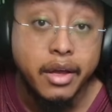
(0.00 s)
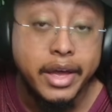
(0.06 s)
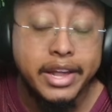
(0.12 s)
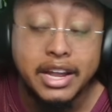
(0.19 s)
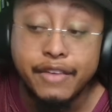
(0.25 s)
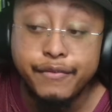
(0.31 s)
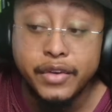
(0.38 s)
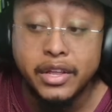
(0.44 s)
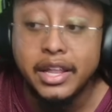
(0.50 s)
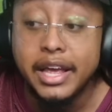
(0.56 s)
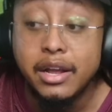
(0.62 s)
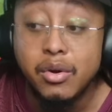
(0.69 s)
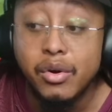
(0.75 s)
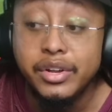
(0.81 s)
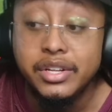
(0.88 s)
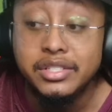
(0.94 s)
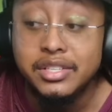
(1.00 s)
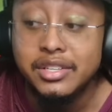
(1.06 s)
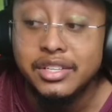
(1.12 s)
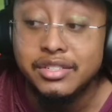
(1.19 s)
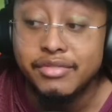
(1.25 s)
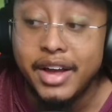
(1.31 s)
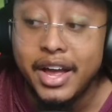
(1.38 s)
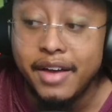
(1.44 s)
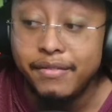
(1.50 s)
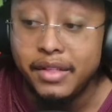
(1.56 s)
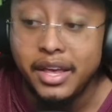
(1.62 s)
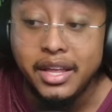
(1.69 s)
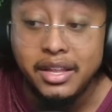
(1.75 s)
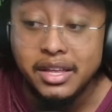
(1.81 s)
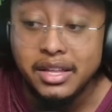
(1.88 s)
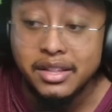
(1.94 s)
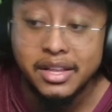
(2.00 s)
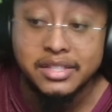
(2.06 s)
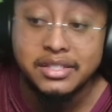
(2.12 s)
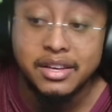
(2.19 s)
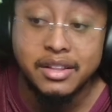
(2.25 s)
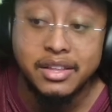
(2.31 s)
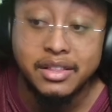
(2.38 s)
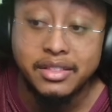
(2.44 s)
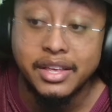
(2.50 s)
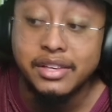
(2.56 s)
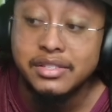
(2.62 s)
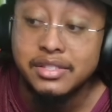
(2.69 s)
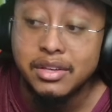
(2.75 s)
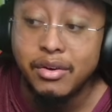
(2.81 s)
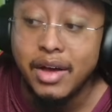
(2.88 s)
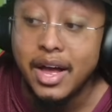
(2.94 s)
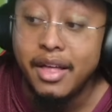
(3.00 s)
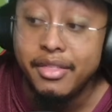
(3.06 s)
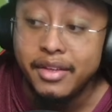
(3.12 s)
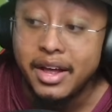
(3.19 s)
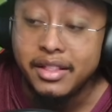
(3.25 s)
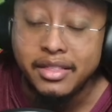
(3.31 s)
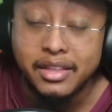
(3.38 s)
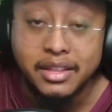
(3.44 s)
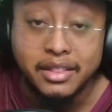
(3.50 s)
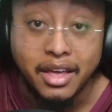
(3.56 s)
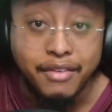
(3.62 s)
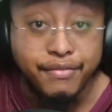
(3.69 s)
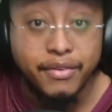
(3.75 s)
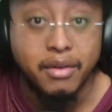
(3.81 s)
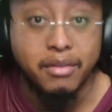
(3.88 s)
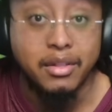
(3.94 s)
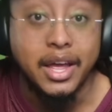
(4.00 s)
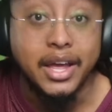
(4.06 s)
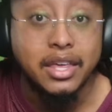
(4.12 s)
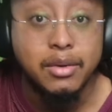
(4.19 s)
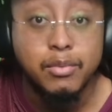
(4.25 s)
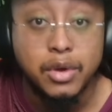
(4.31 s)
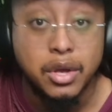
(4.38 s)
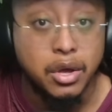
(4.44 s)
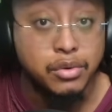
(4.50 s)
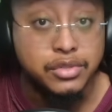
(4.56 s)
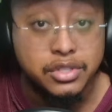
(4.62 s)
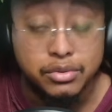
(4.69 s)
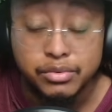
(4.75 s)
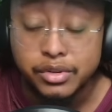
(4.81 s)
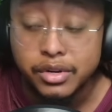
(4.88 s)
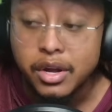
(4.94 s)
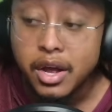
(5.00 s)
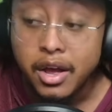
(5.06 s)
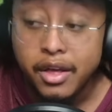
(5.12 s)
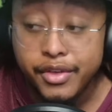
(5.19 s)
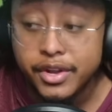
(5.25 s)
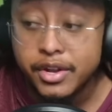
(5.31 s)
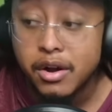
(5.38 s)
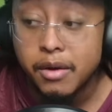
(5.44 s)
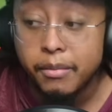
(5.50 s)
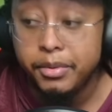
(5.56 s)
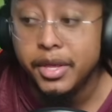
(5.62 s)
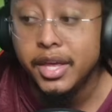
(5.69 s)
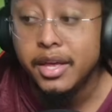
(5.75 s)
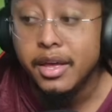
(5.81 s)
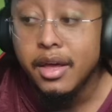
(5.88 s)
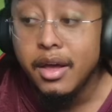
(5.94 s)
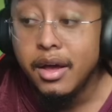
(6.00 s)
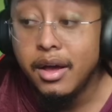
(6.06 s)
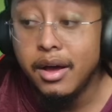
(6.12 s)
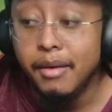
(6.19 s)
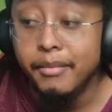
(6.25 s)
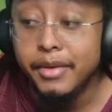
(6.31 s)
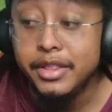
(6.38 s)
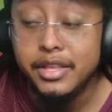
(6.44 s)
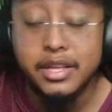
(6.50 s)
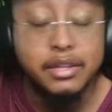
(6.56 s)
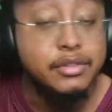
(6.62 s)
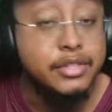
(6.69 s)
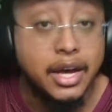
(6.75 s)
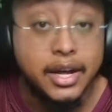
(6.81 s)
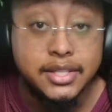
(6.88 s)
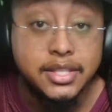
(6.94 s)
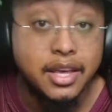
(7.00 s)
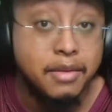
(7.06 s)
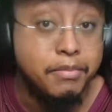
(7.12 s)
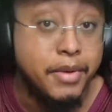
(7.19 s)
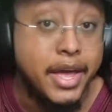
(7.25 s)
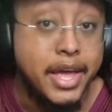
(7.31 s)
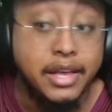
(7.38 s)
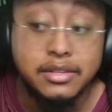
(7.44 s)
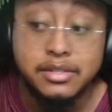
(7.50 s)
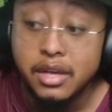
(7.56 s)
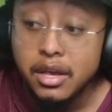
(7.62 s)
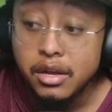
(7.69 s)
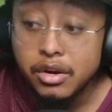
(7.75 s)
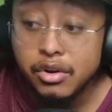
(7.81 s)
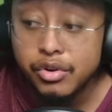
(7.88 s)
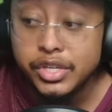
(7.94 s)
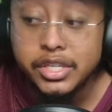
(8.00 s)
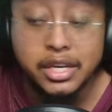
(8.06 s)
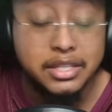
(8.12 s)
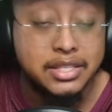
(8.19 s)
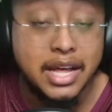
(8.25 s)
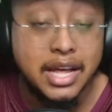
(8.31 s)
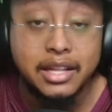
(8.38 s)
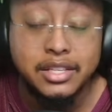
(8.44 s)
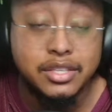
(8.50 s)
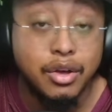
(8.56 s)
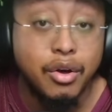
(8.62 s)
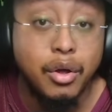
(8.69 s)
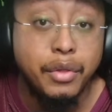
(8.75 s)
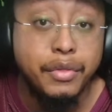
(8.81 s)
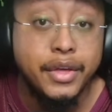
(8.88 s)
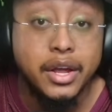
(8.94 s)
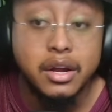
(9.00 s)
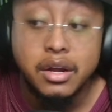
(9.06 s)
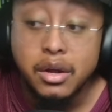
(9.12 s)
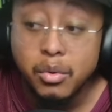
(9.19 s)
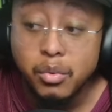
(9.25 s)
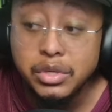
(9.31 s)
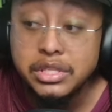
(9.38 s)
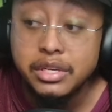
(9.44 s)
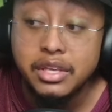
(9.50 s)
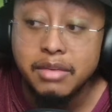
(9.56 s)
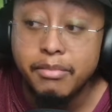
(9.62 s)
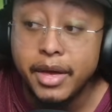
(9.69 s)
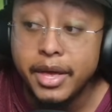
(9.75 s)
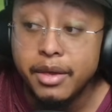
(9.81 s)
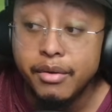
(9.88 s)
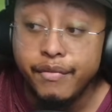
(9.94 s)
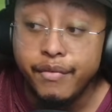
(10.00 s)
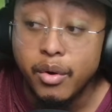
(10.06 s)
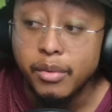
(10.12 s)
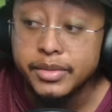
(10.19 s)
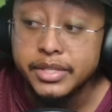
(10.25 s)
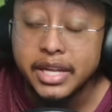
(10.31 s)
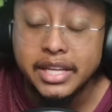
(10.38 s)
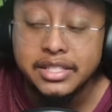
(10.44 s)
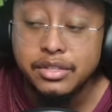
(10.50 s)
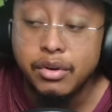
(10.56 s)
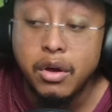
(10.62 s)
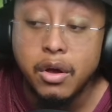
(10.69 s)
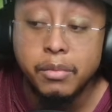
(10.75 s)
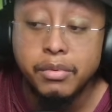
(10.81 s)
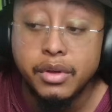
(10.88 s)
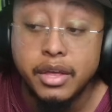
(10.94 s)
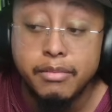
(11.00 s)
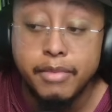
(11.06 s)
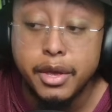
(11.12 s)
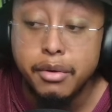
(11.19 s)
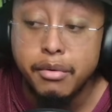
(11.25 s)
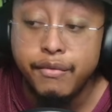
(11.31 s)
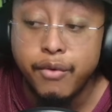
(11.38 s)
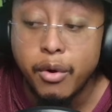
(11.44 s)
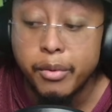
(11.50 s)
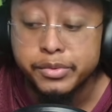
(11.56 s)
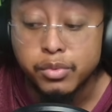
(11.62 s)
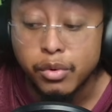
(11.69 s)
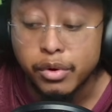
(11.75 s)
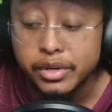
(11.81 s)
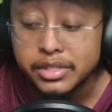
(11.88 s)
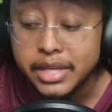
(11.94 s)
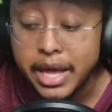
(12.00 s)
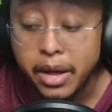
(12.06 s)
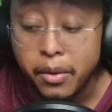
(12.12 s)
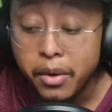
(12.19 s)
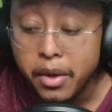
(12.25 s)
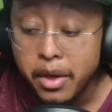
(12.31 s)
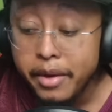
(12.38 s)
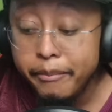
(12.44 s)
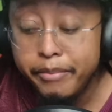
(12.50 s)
And I feel like going into the draft, they didn't necessarily think so either. I think they felt like he would go sooner than our pick. And then Dante Banks, Christian Gonzalez, all there. We took Emmanuel Forbes. And I still hope Emmanuel Forbes works out.